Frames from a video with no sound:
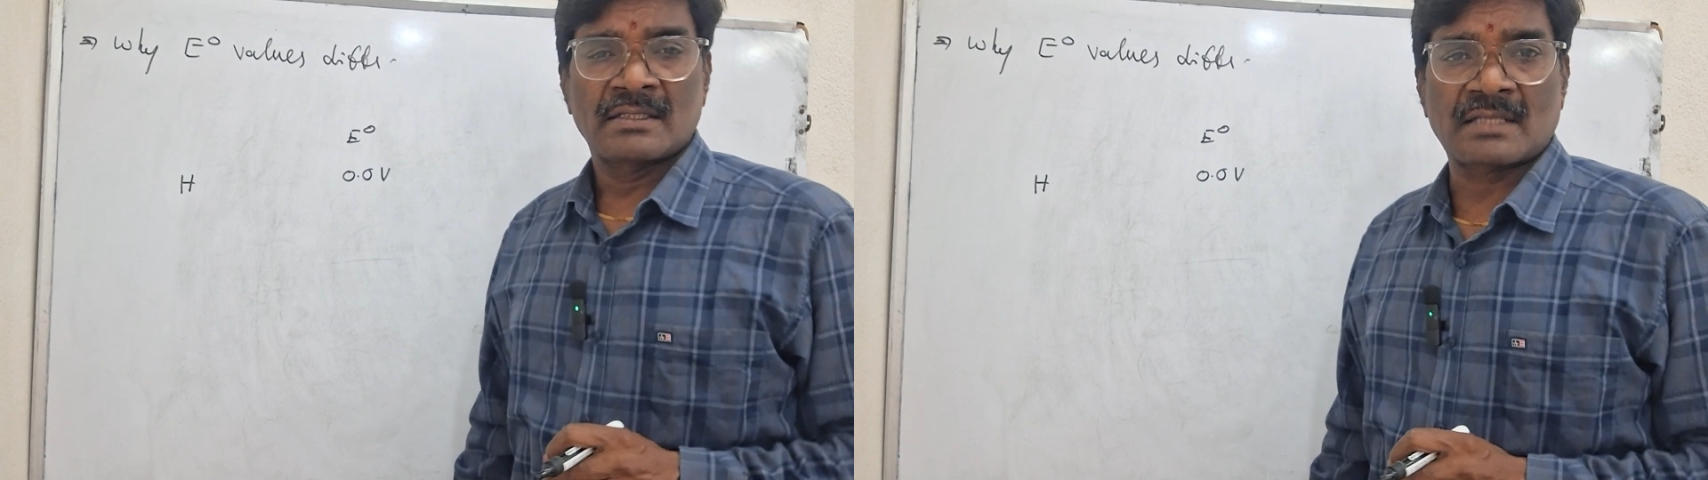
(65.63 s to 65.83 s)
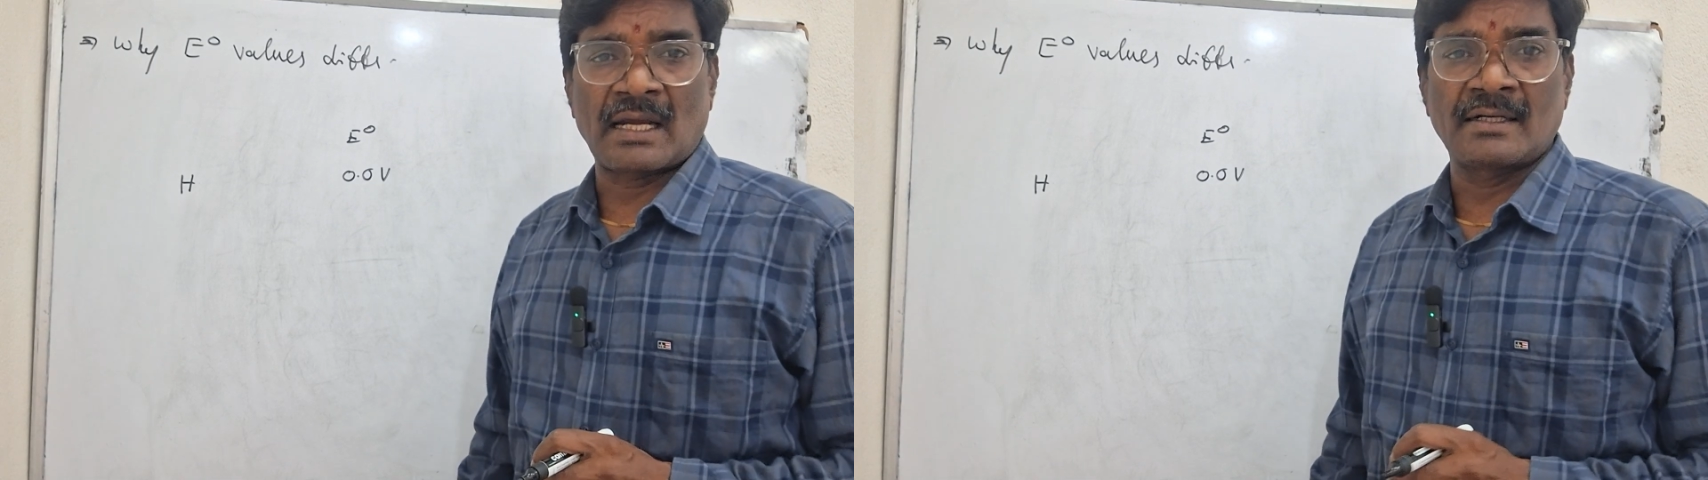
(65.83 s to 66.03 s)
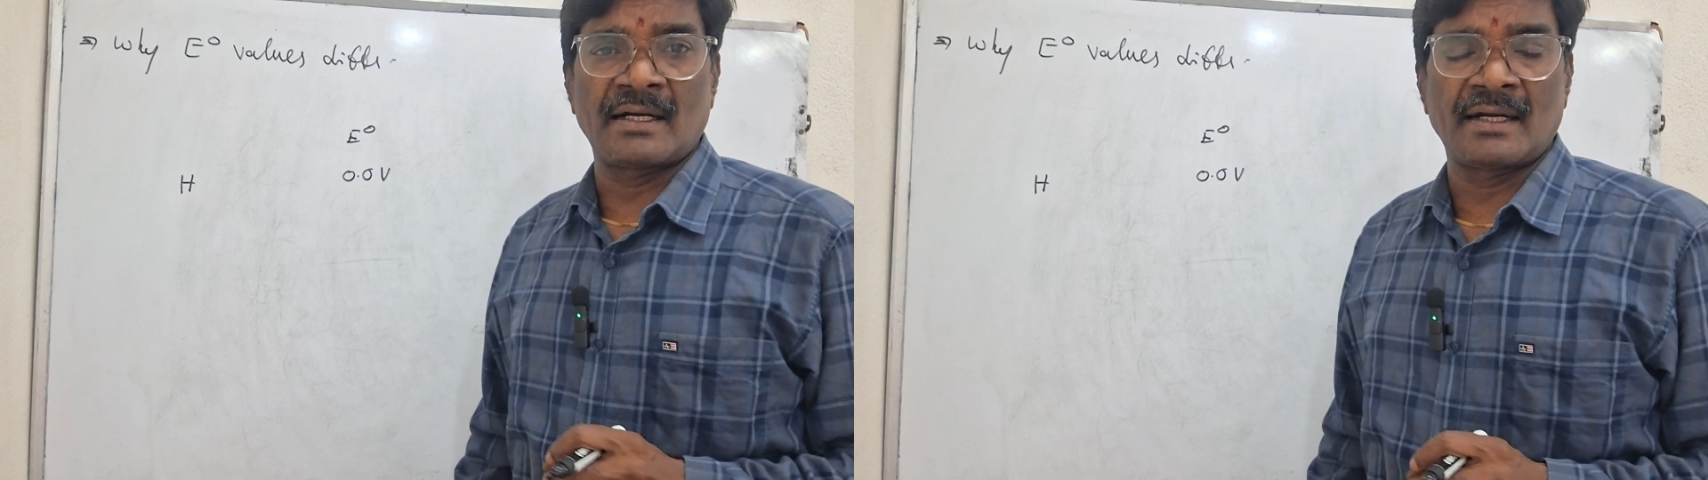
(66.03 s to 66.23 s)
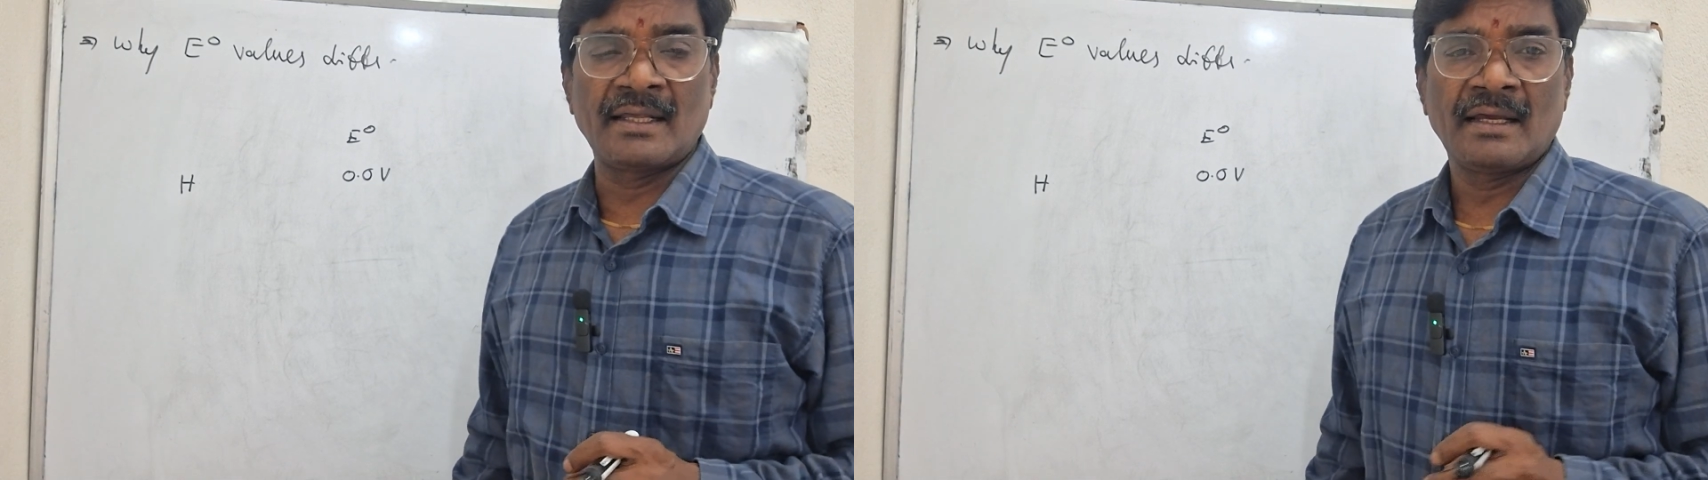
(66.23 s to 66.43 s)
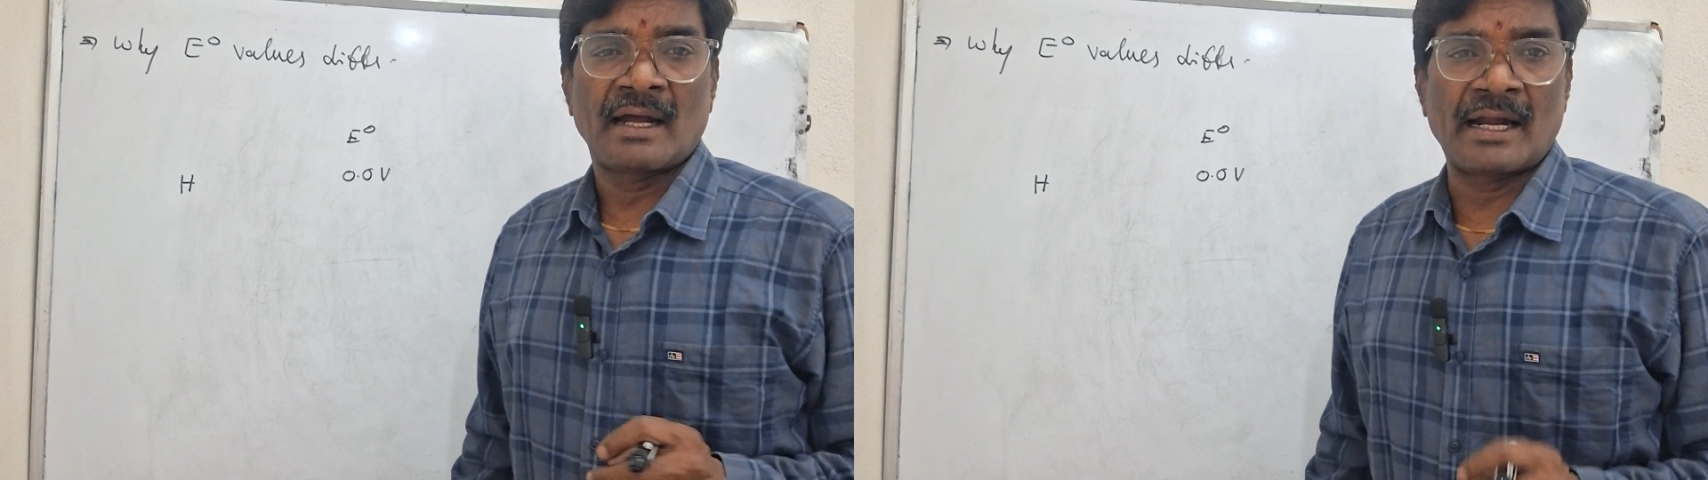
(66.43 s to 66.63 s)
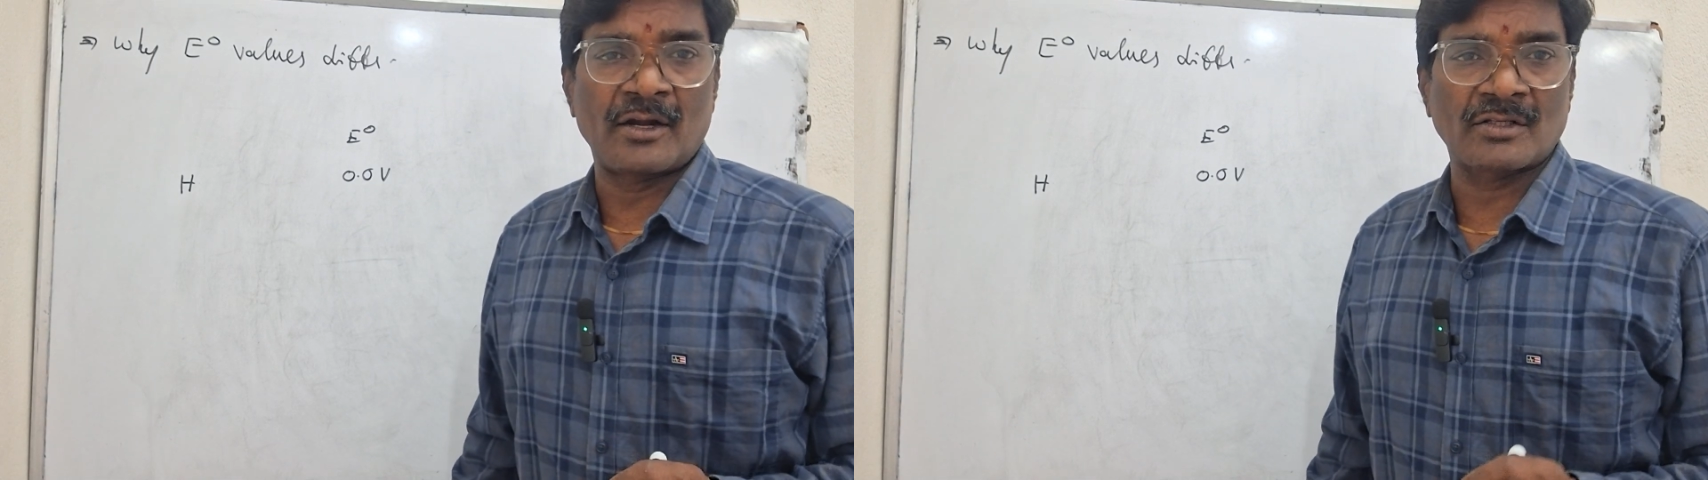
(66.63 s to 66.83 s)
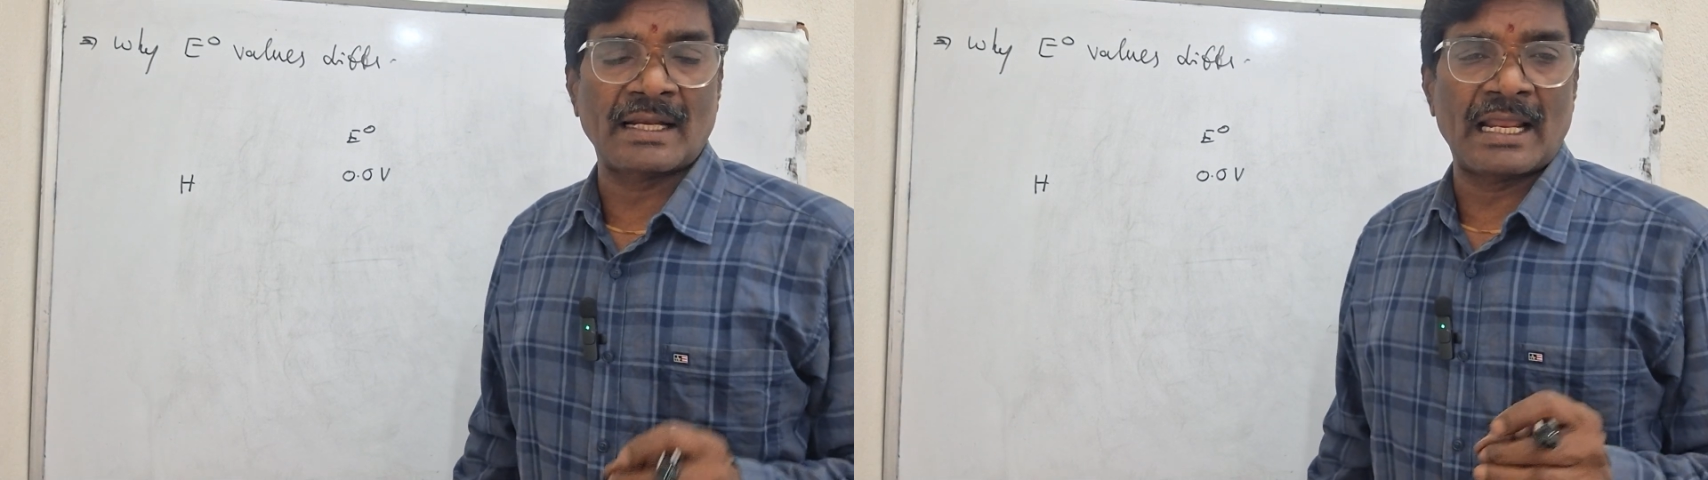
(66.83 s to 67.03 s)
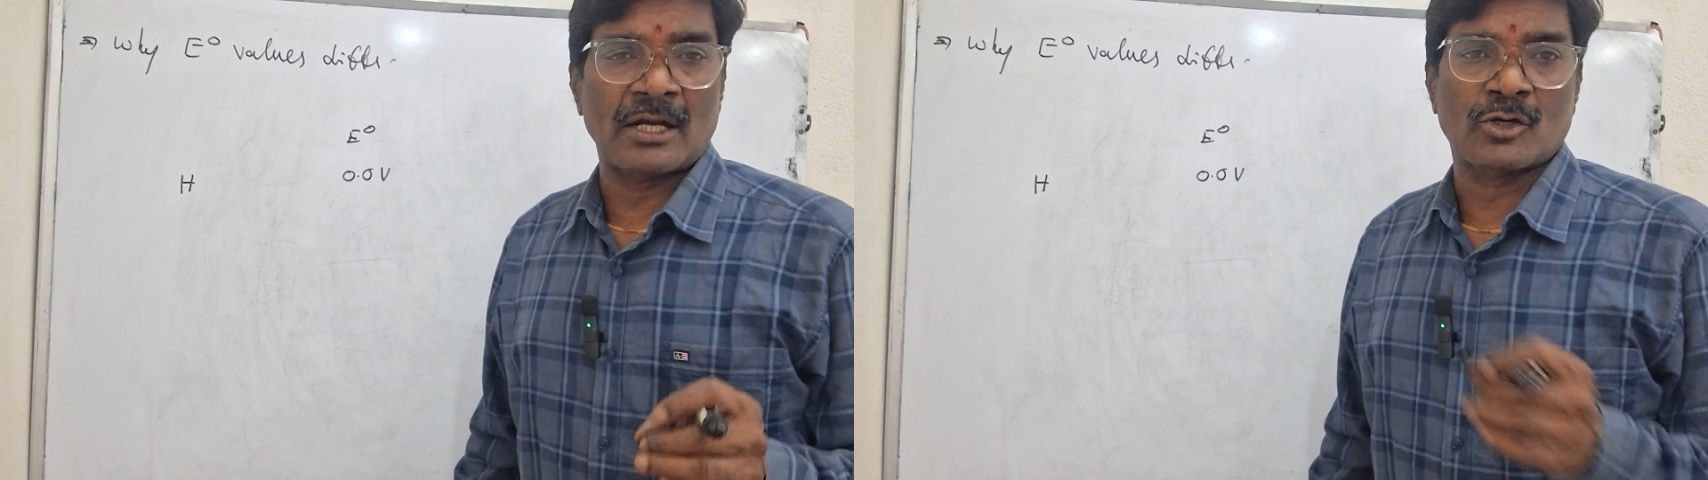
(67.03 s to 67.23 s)
standard
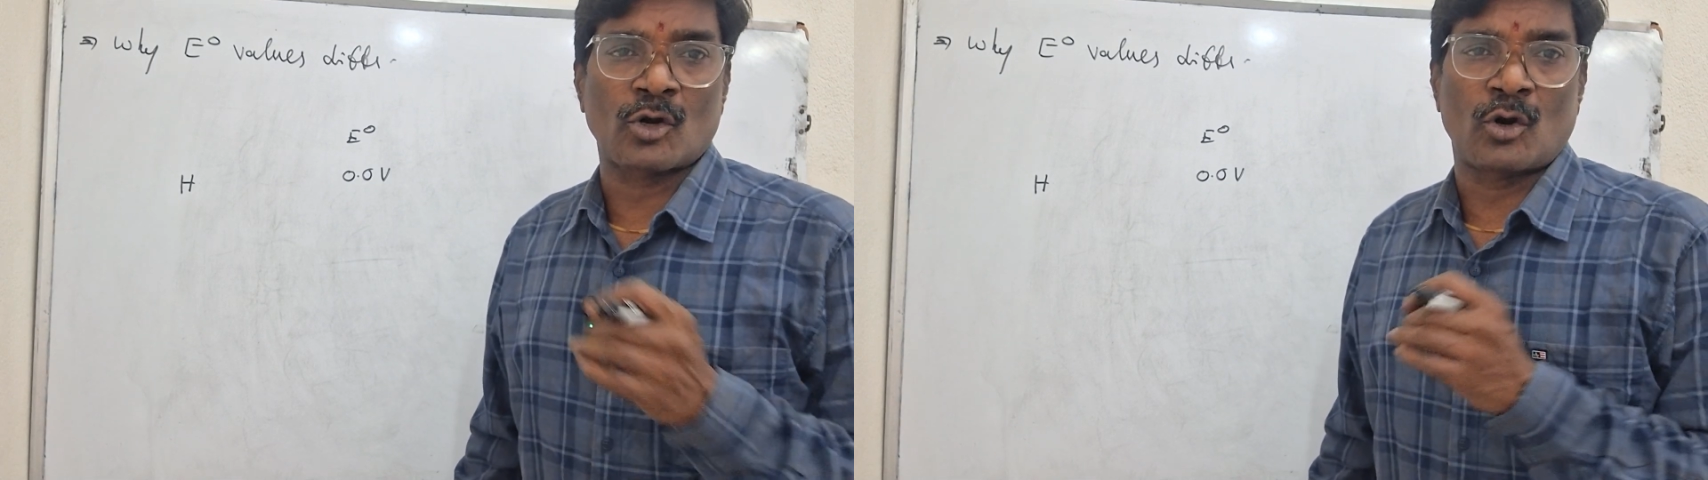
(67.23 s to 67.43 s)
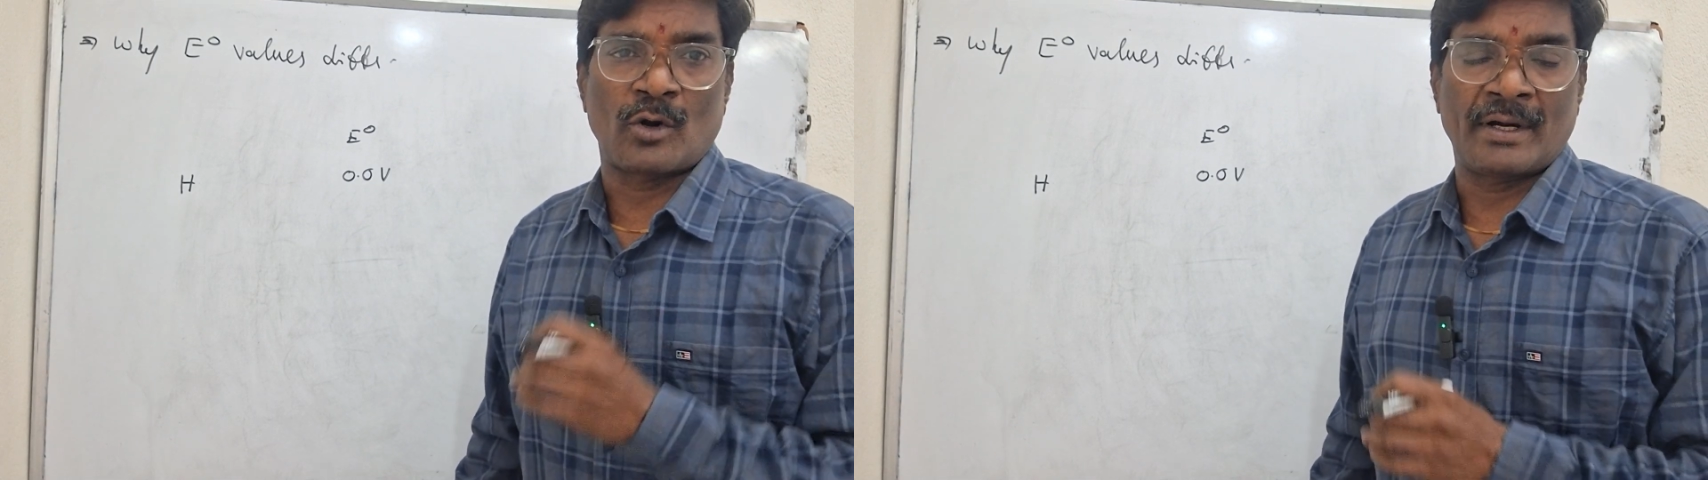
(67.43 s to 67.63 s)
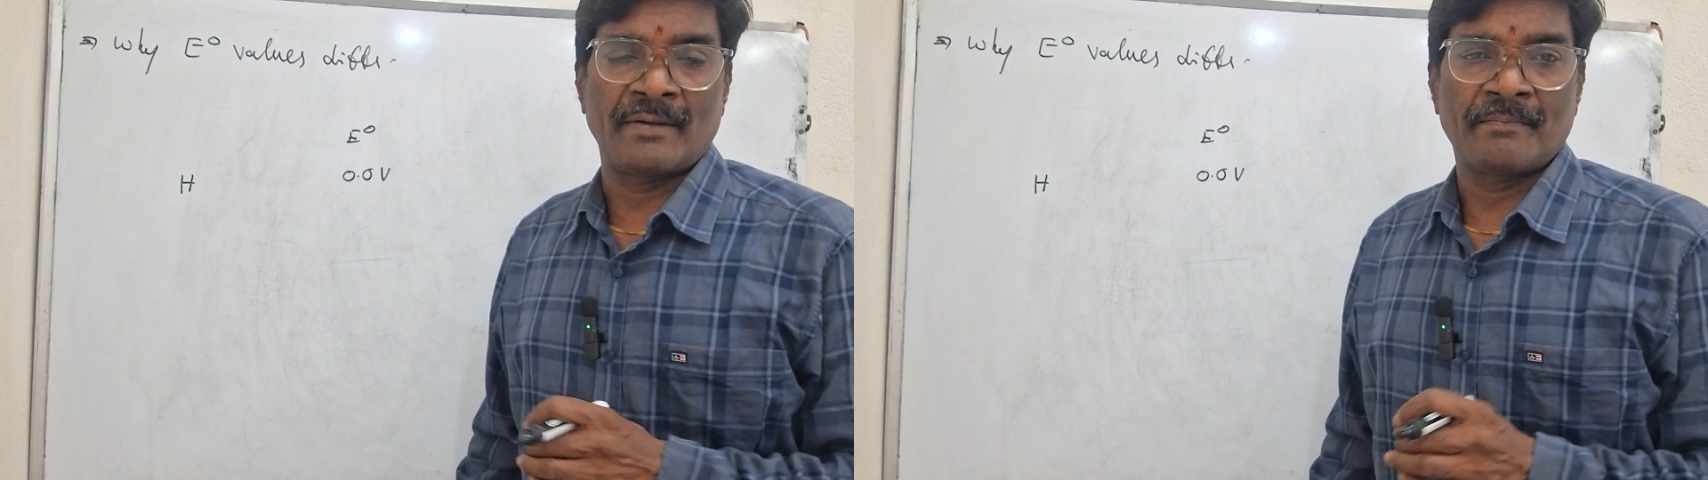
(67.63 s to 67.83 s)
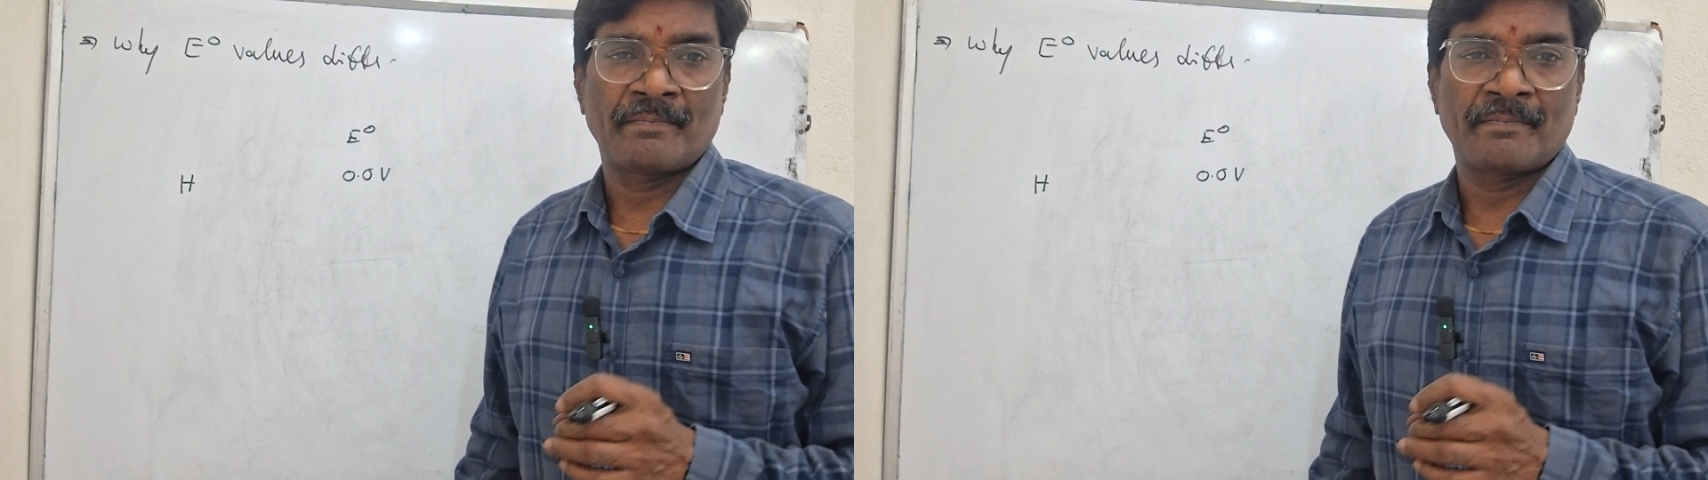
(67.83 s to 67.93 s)
hydrogen electrode,